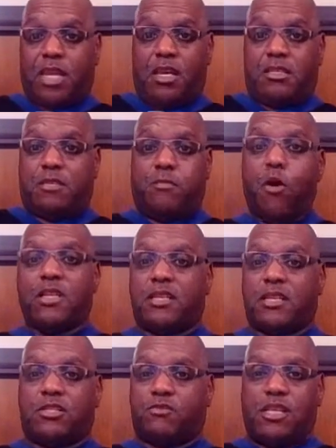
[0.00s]
in sports
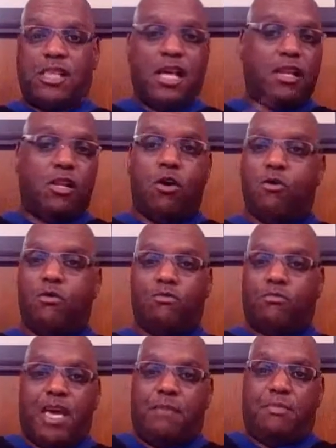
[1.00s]
history, let
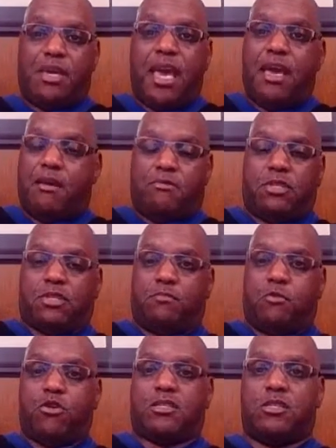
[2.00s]
alone NBA, just
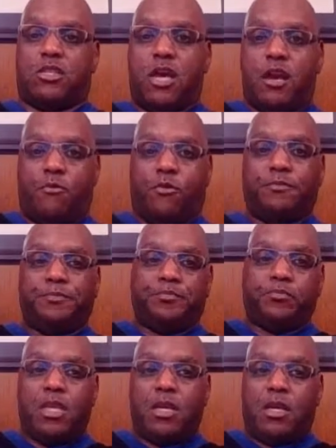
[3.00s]
sports in general.
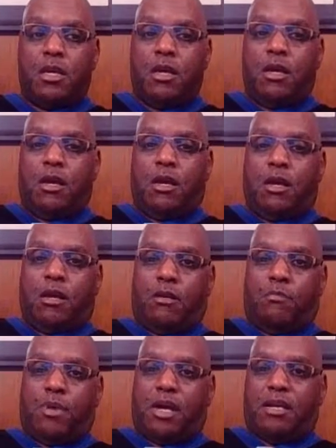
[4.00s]

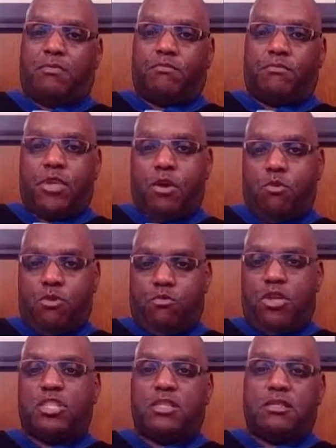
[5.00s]
But, we're
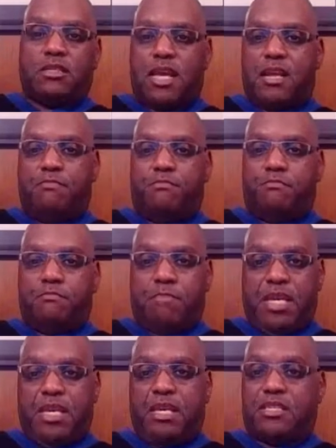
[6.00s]
wishing Teddy
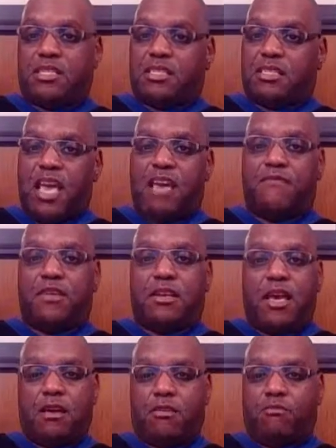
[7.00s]
B a safe
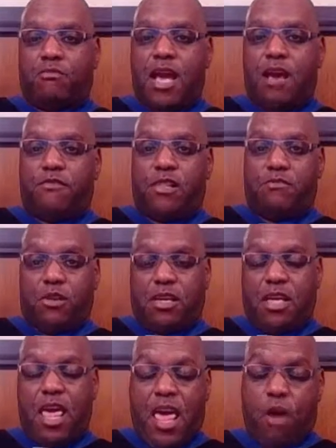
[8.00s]
and healthy
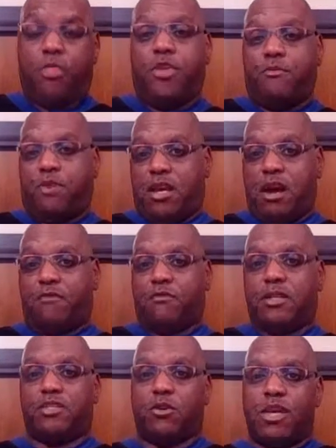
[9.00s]

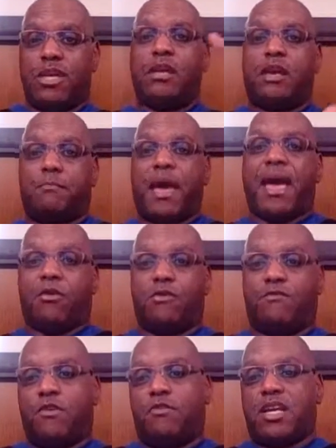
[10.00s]
recovery so he can get back on
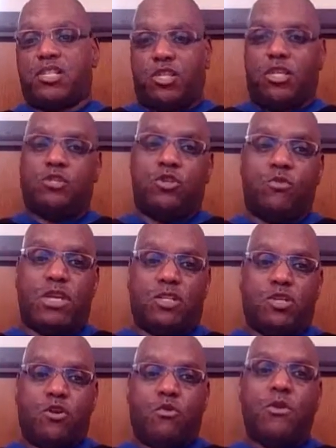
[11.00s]
the field next year and do what he
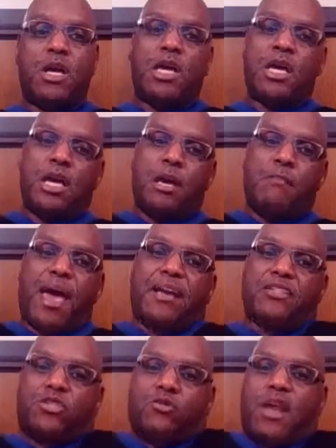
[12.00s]
do.
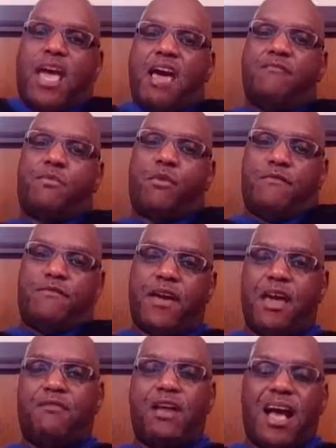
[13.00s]
Packers 2.5-point
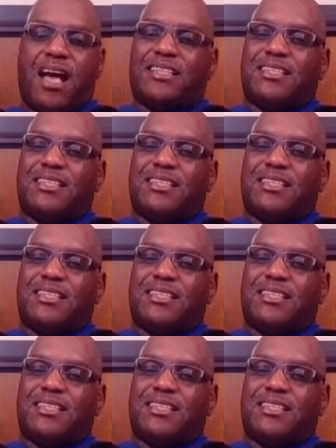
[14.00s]
favorite.